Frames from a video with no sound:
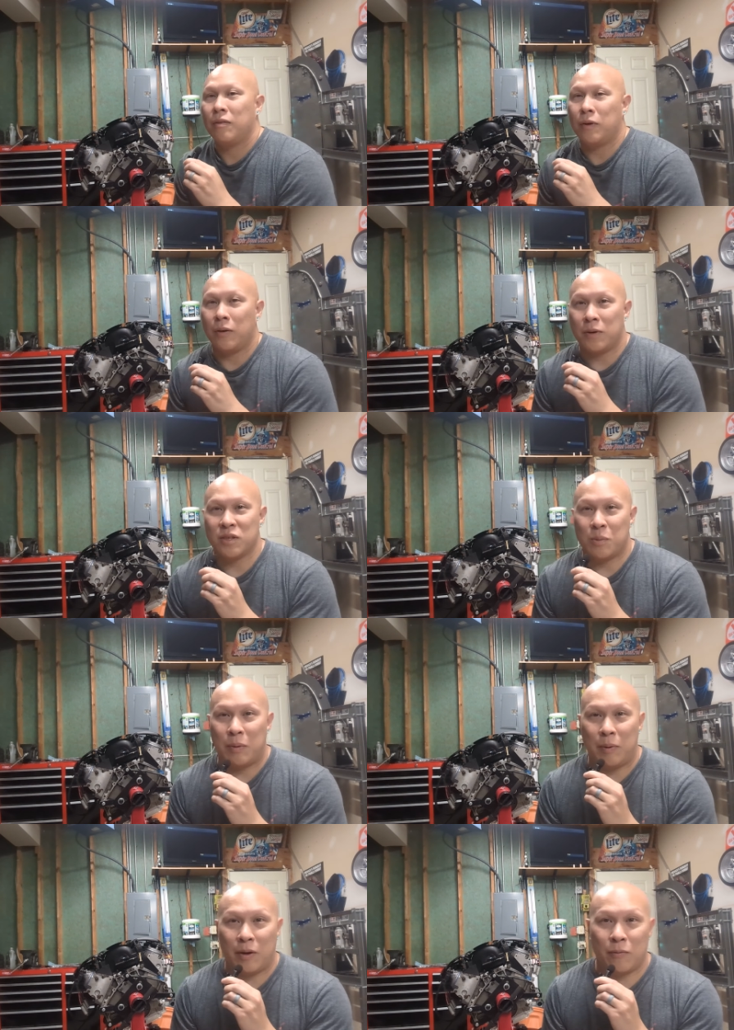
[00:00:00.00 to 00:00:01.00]
what I wasn't
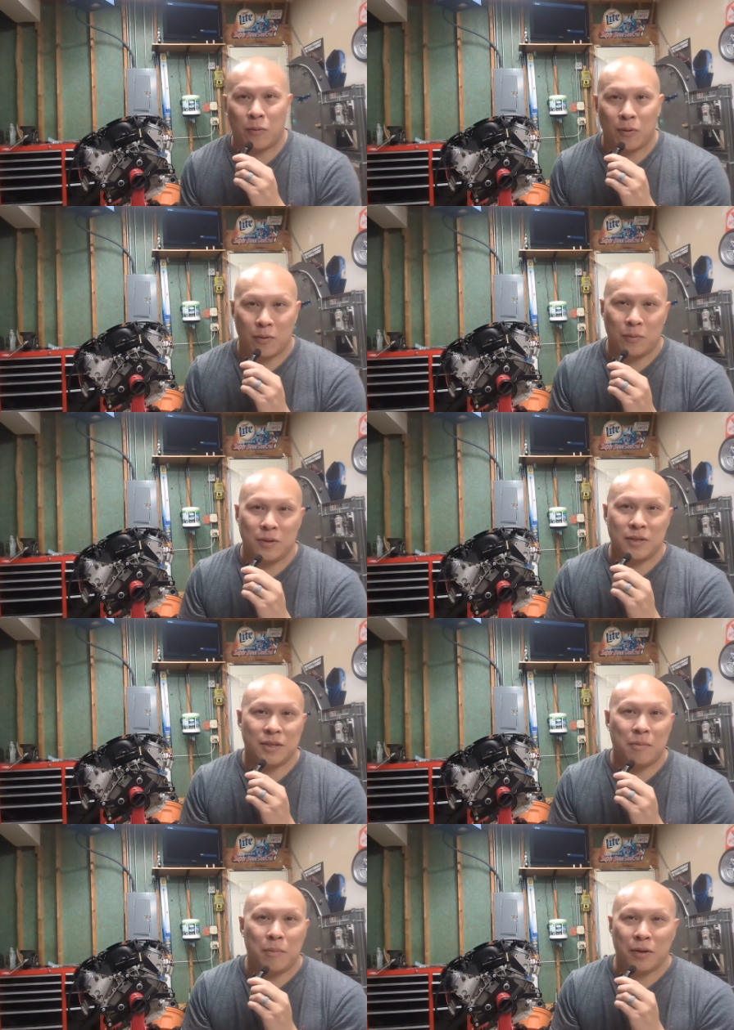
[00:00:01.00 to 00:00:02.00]
prepared for
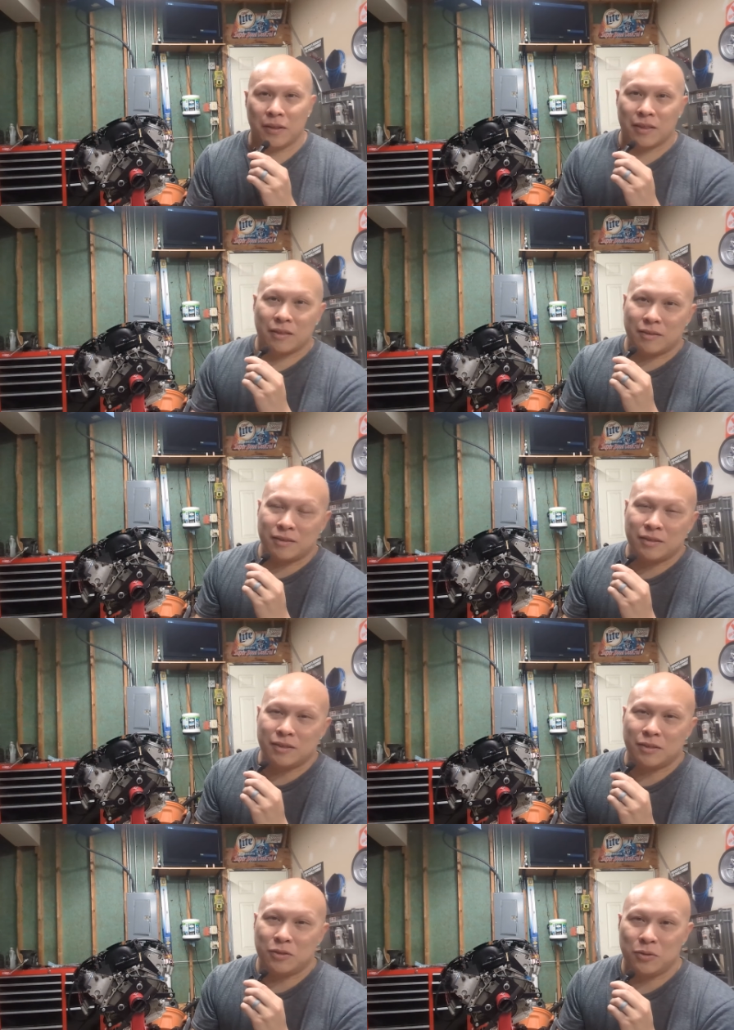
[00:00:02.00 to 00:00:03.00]
was a month
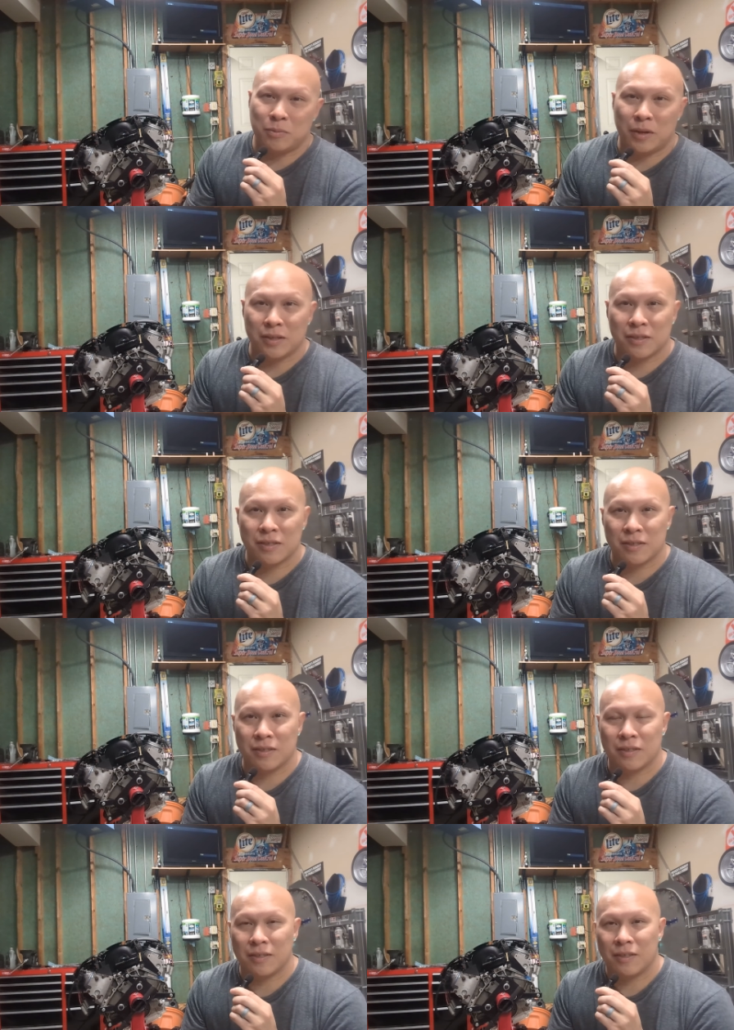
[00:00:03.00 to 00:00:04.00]
to two
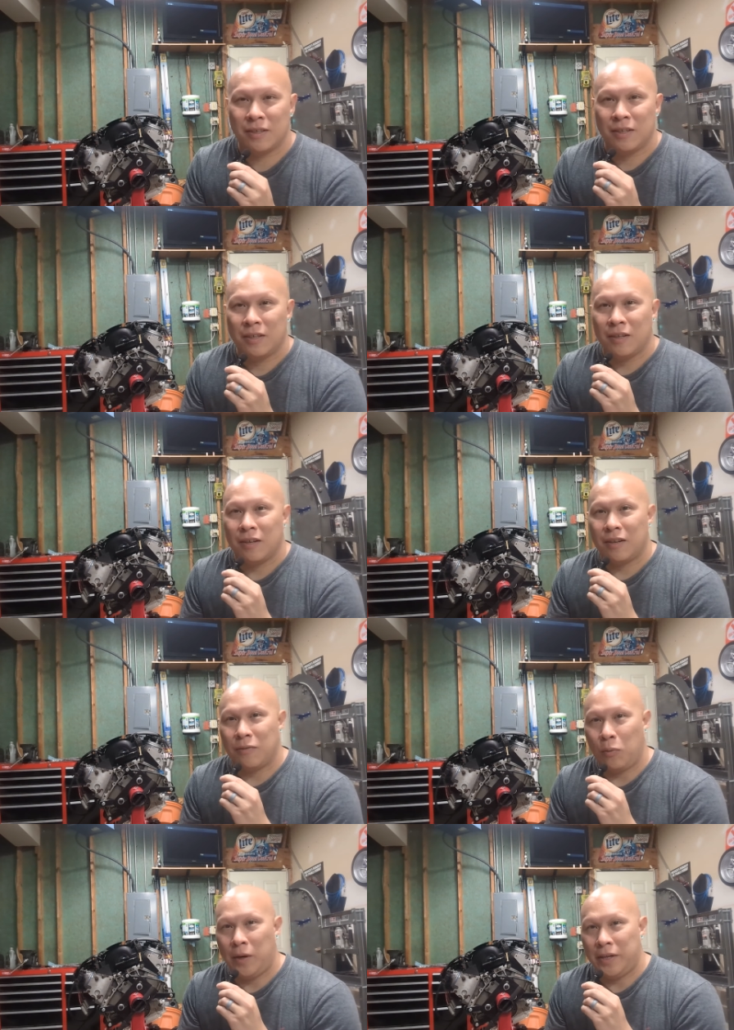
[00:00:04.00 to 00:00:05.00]
months
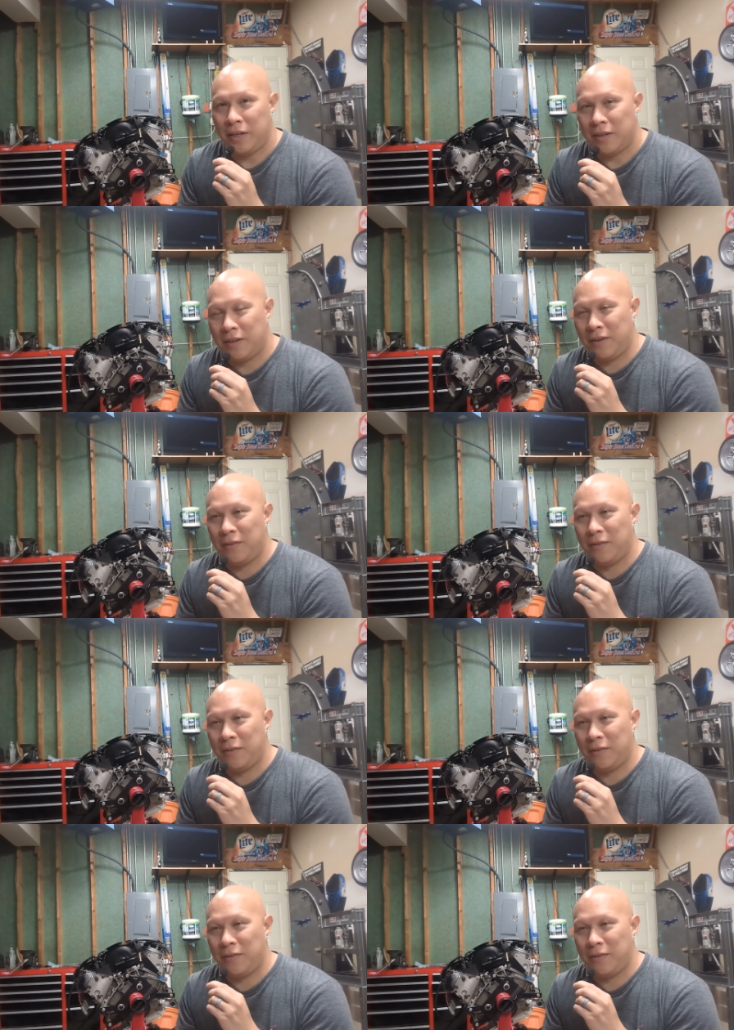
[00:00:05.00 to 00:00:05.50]
of waiting